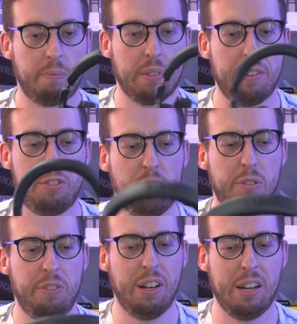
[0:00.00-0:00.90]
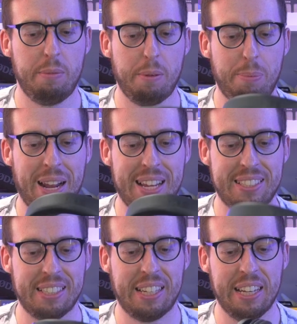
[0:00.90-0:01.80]
they do feel a little bit
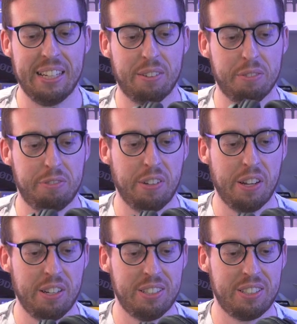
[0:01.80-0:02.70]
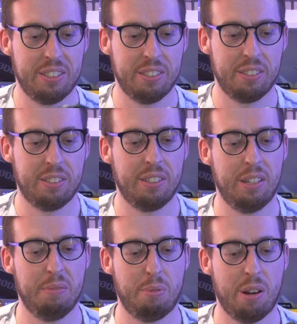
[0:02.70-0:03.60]
plasticky on first
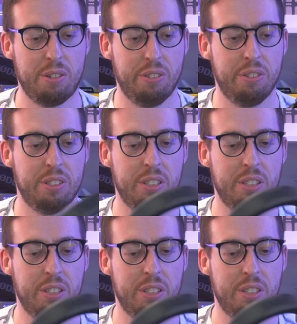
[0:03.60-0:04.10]
impressions,